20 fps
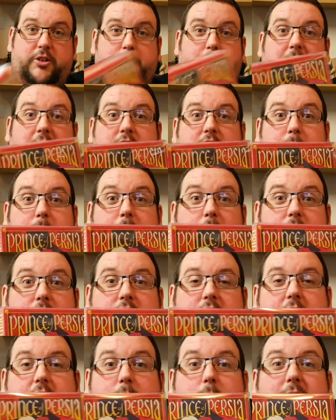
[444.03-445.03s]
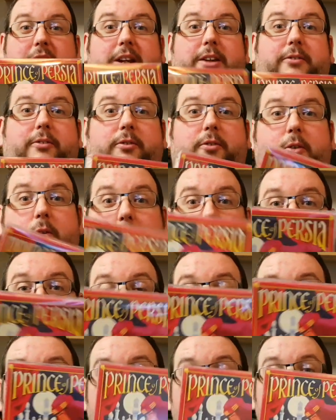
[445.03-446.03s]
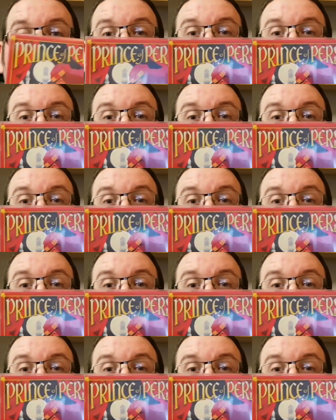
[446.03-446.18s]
of Persia box the other week for